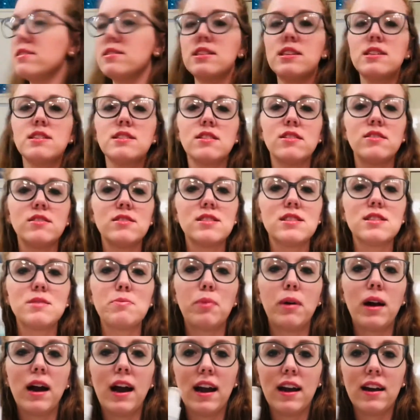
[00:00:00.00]
sea salt
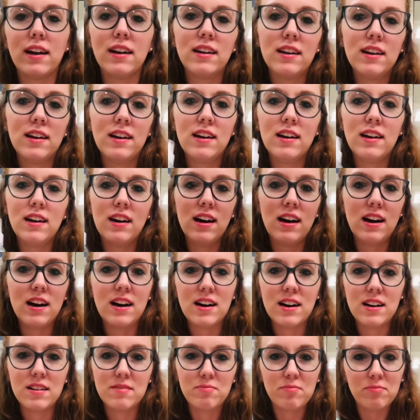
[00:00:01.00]
spray.
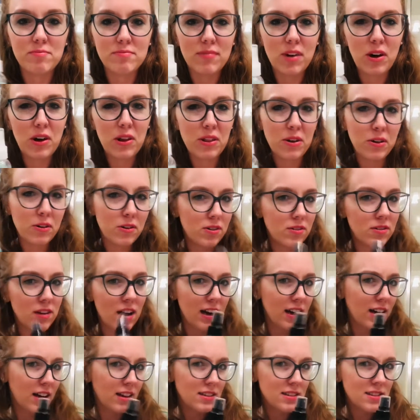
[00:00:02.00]
Although
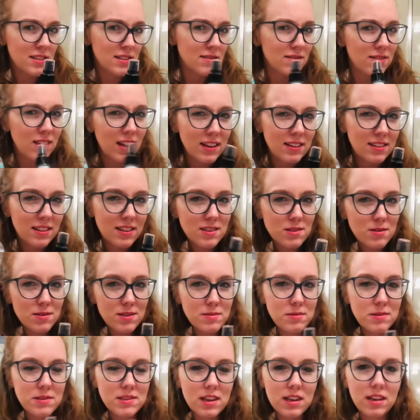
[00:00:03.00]
I kind of think this one
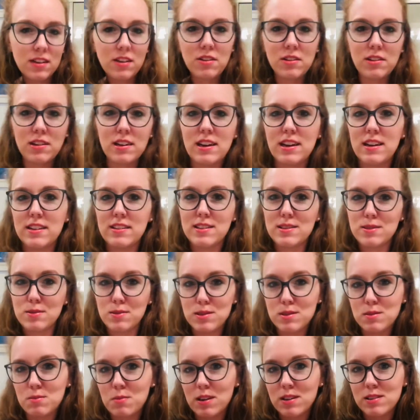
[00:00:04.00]
smells like coconut and this
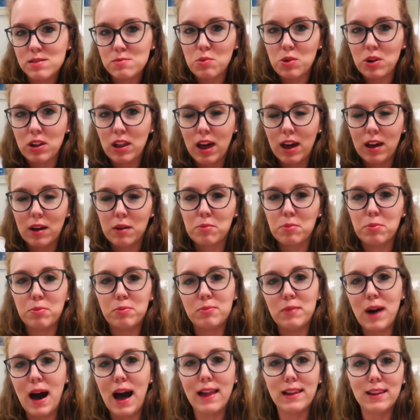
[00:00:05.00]
one smells more like an
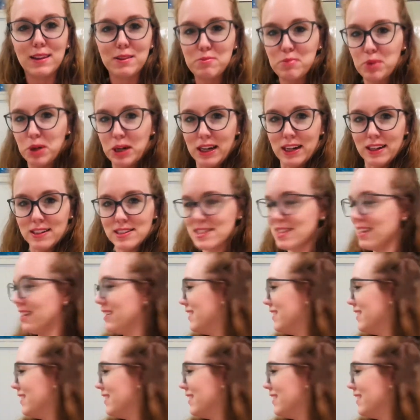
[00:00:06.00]
island breeze.